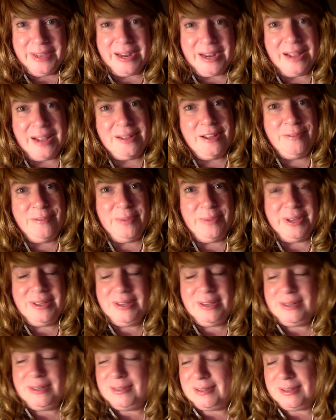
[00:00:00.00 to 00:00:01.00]
And I love my
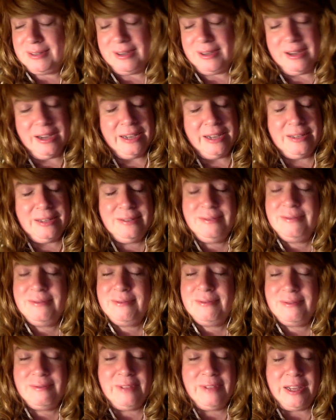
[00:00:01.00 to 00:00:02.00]
kids. I
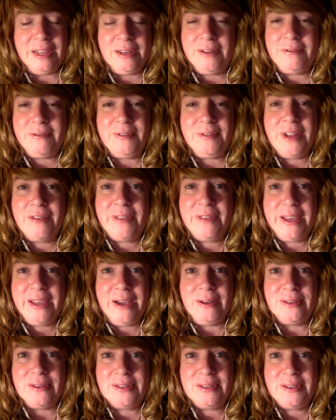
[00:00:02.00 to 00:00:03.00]
think of nothing
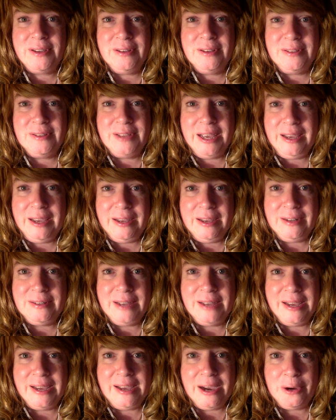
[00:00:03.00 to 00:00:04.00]
else day in,
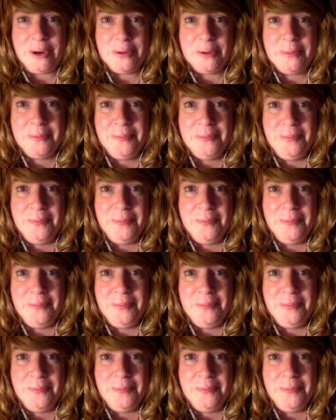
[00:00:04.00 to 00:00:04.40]
day out.